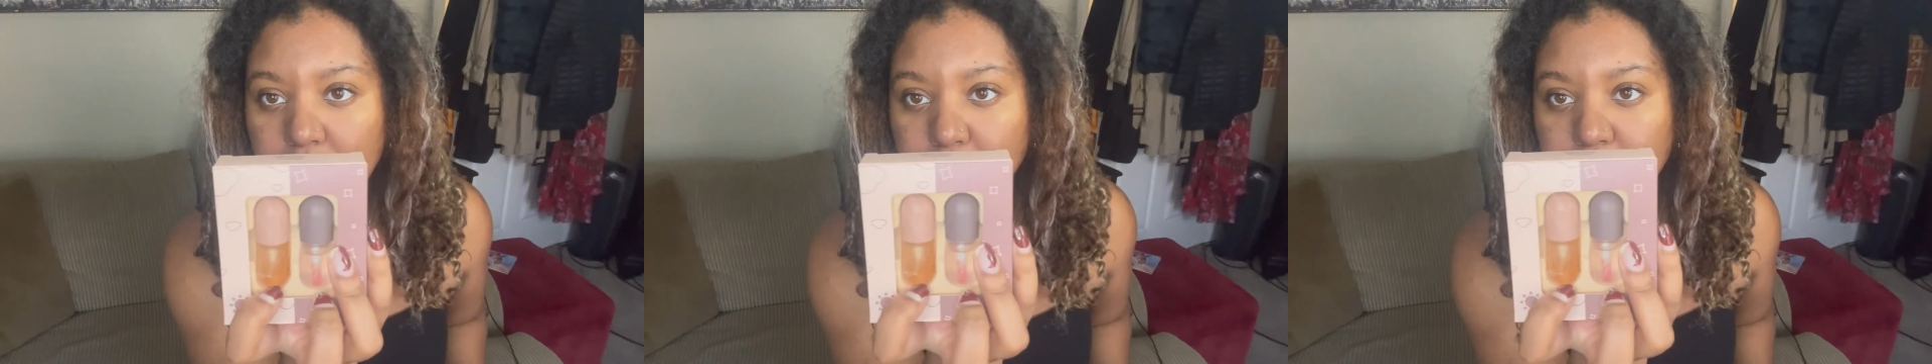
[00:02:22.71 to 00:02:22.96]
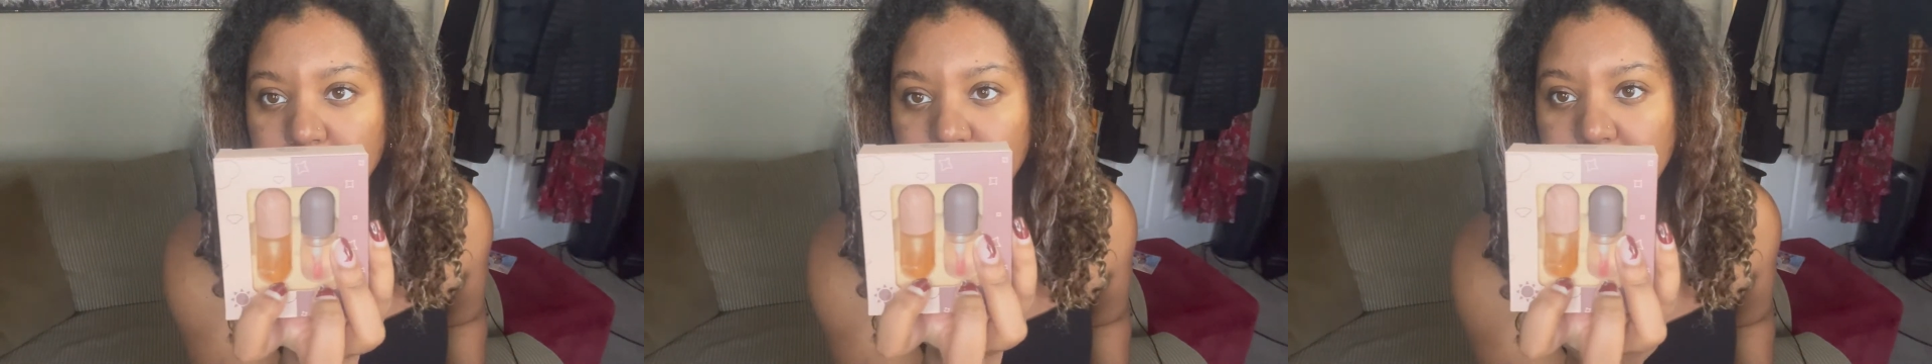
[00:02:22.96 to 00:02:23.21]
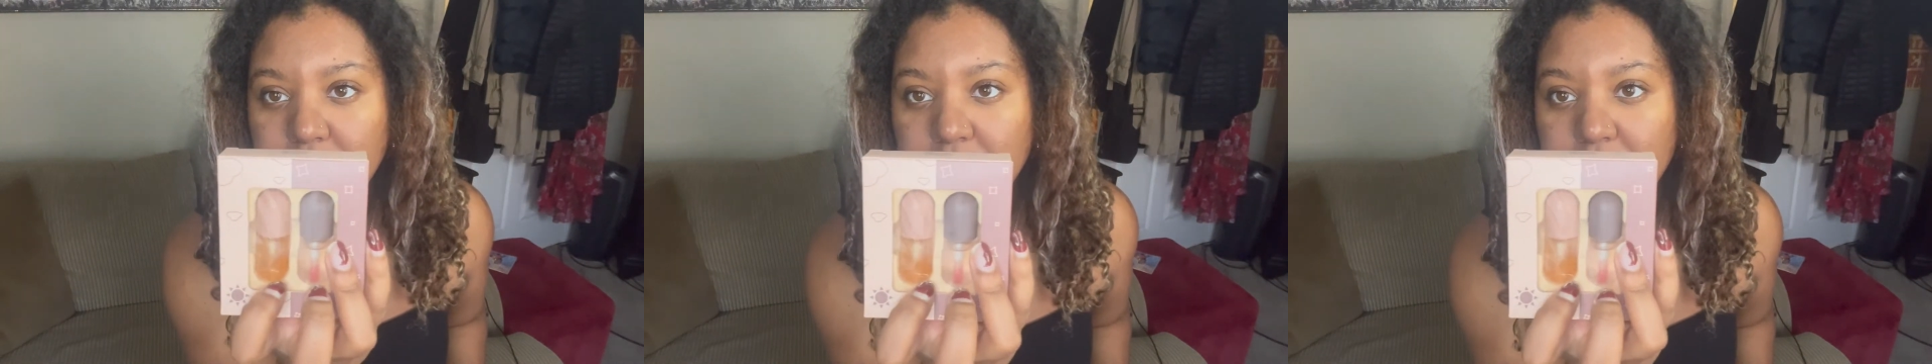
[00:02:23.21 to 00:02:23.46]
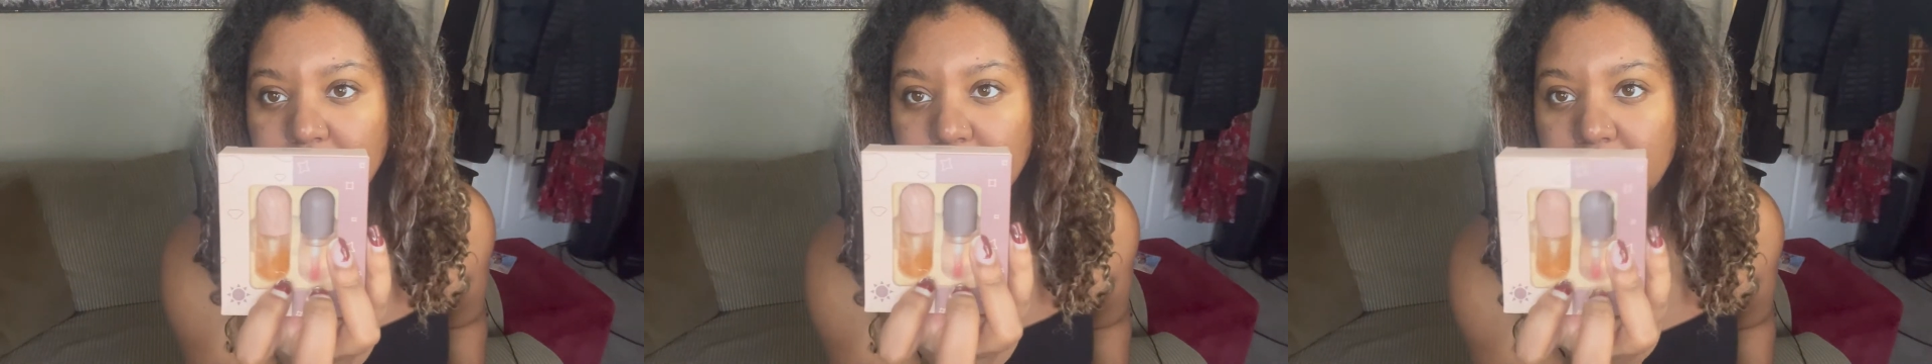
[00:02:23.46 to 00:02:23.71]
which is
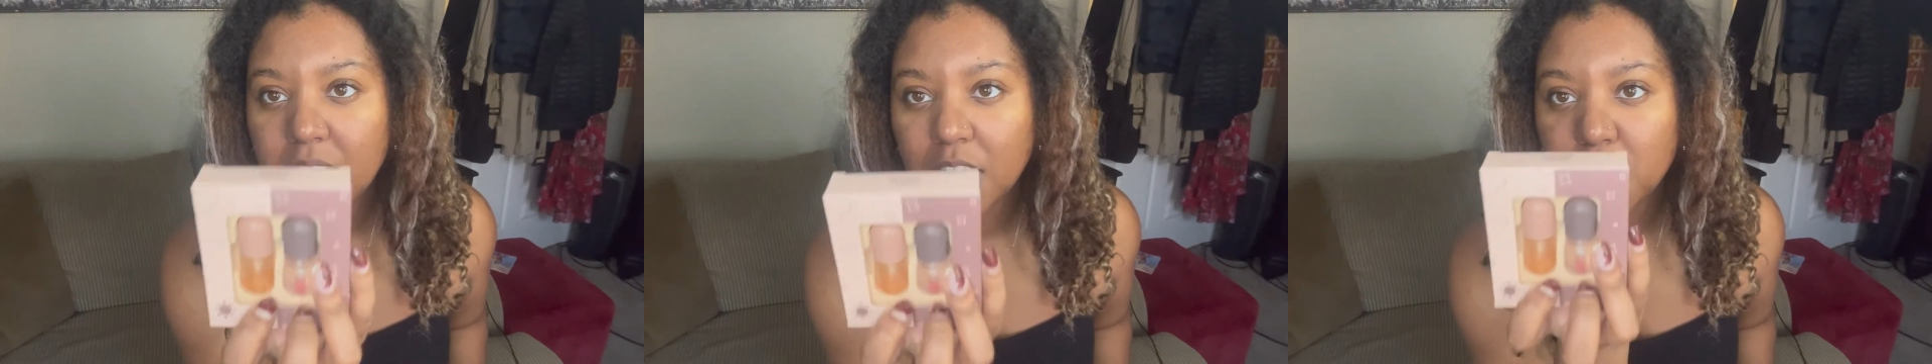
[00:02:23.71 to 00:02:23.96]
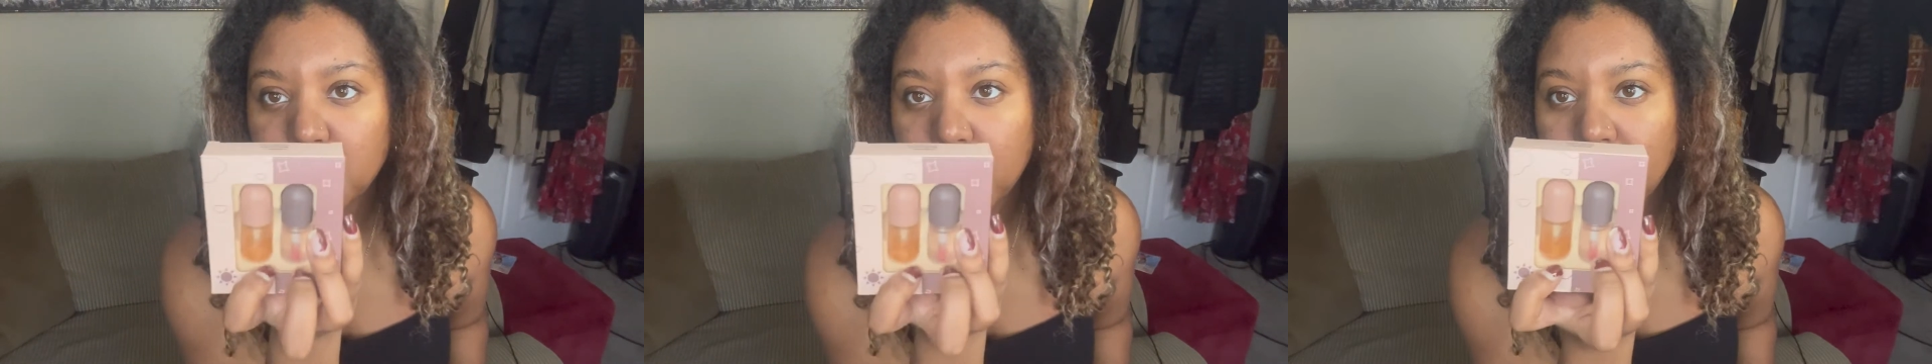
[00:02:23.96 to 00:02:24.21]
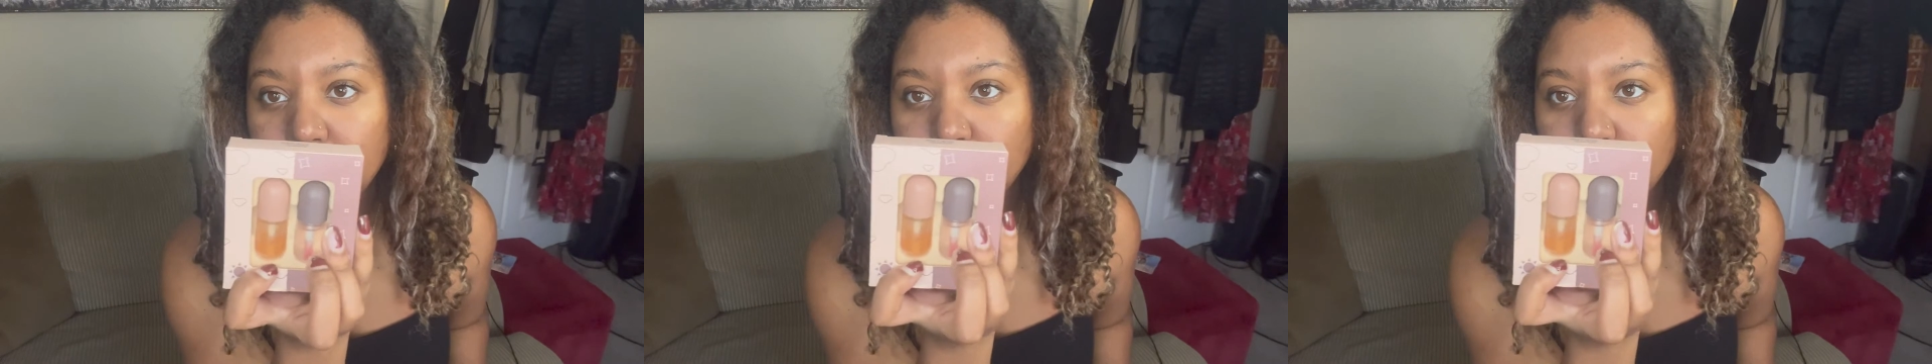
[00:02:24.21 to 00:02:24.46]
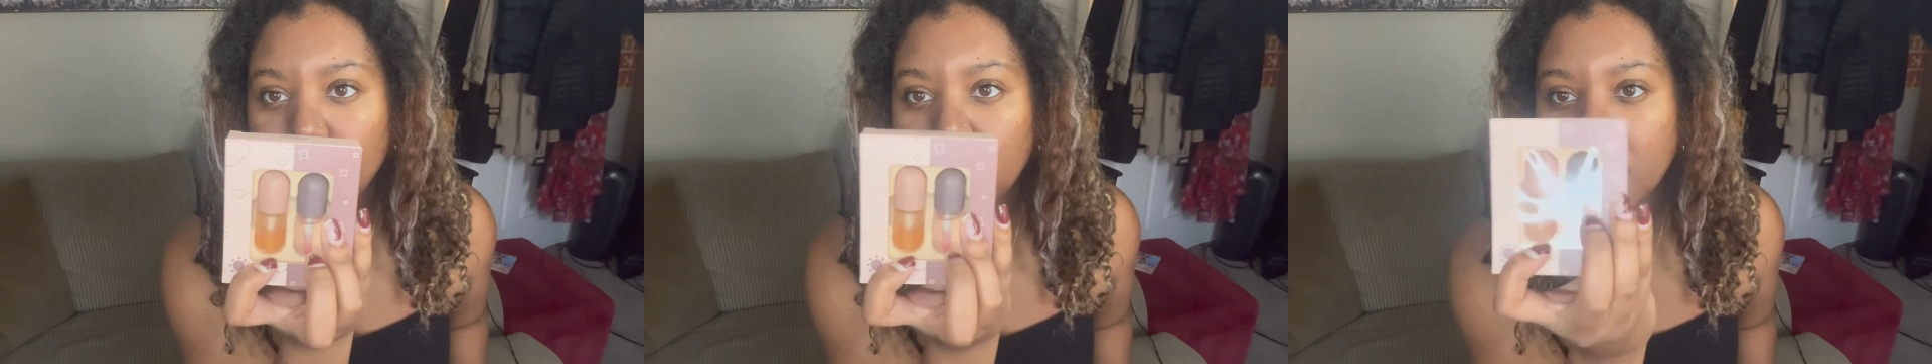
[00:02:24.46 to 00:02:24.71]
this yellow bad
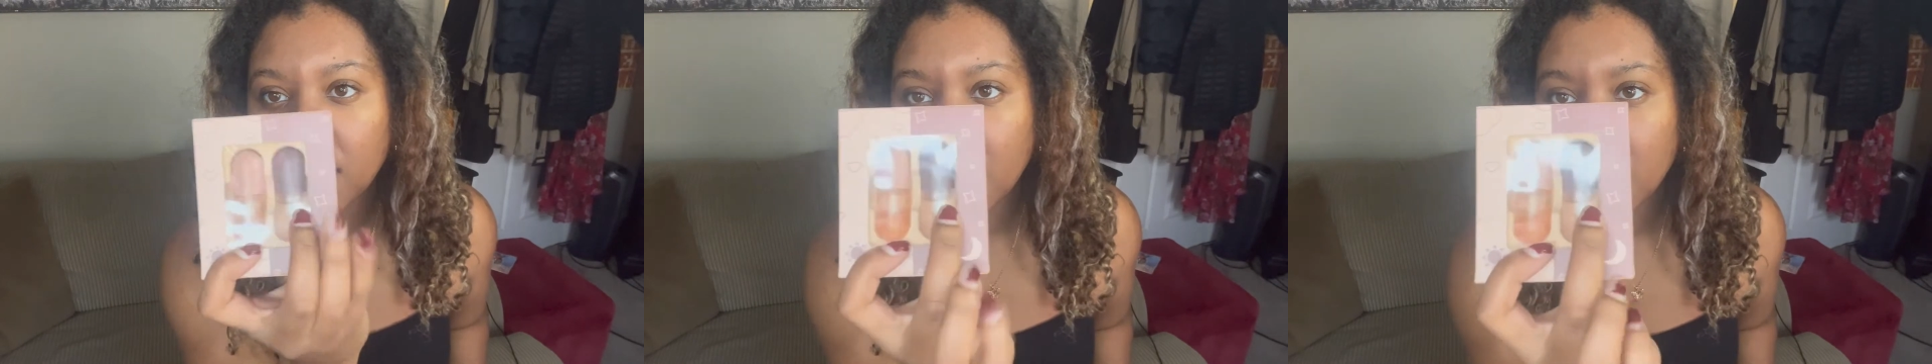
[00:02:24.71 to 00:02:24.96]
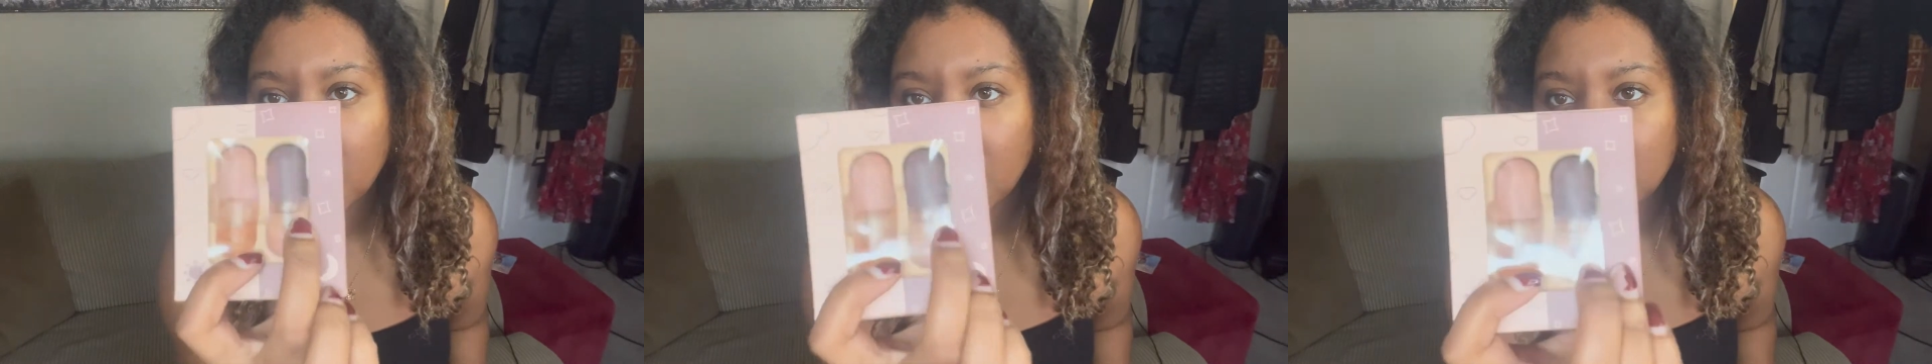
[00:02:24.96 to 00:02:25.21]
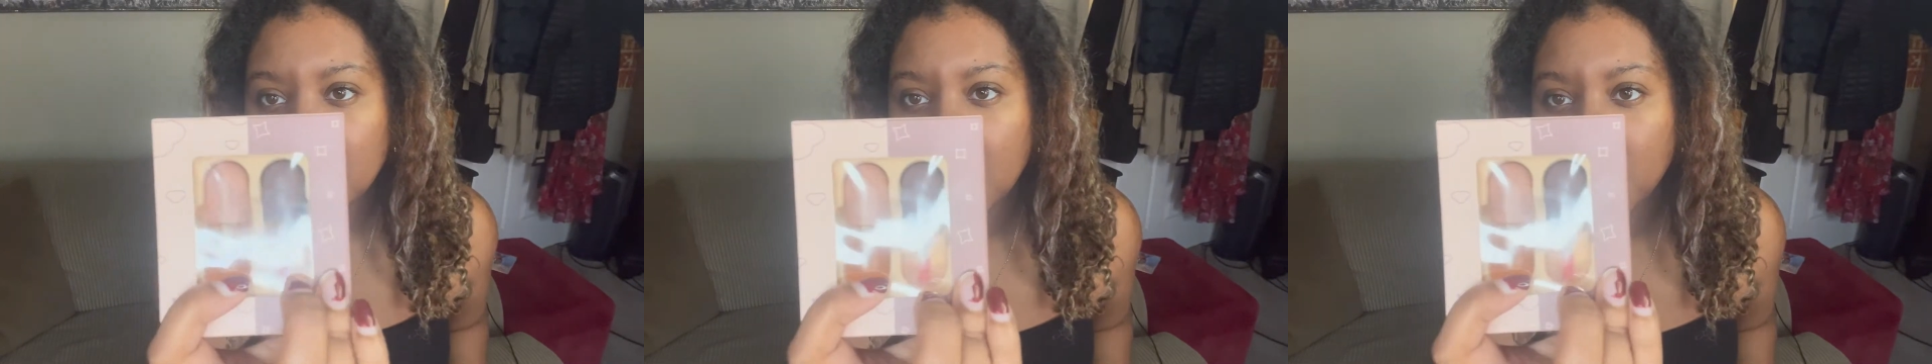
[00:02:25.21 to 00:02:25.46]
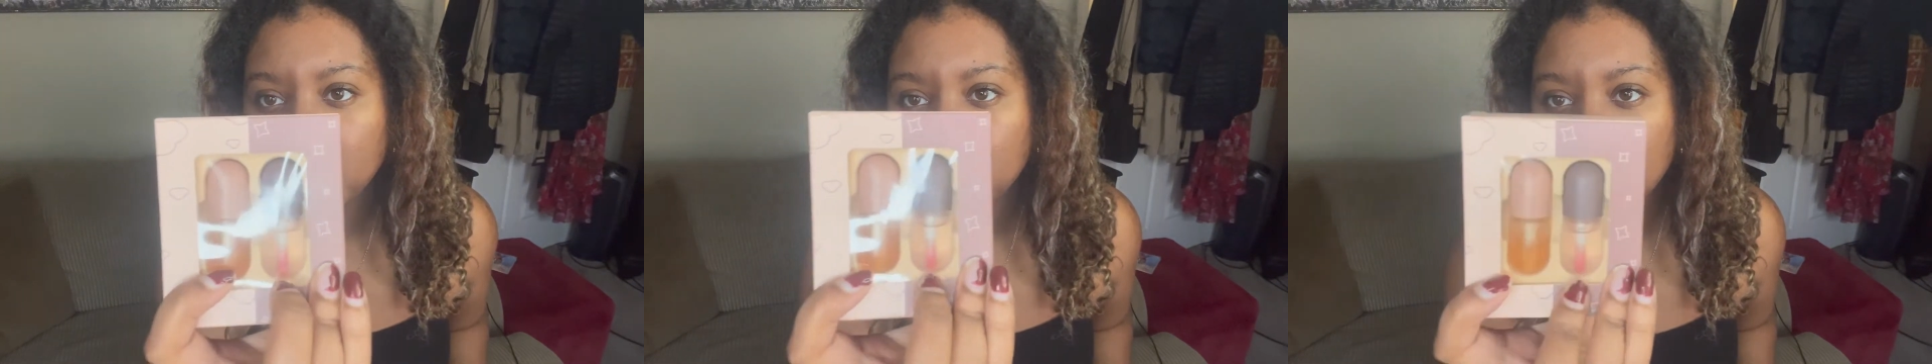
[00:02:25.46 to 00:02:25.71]
boy, and then a night
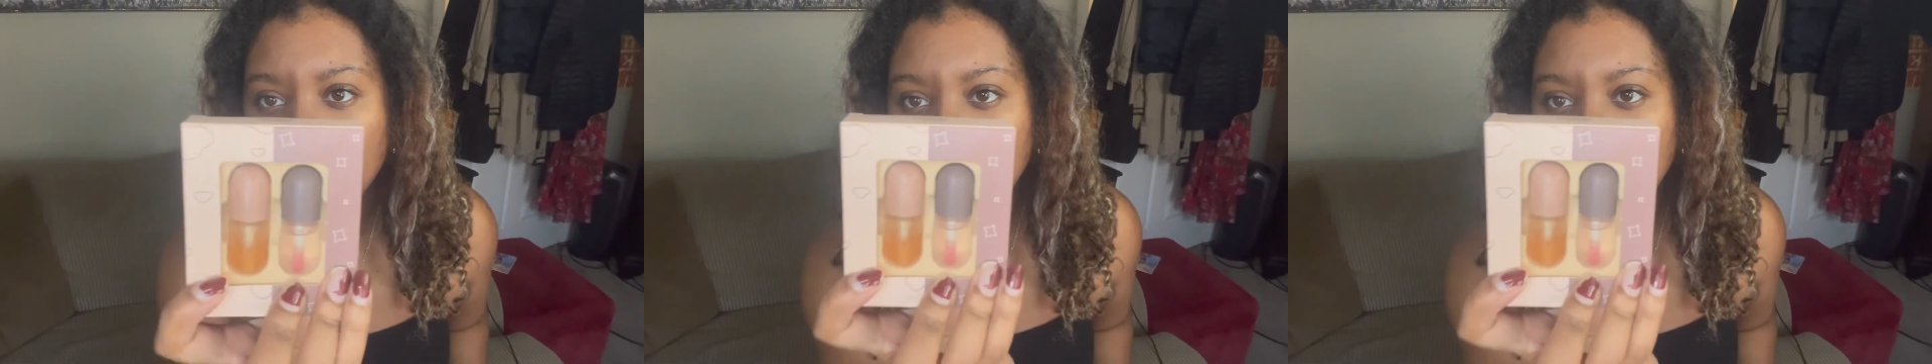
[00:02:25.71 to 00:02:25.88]
side, which is the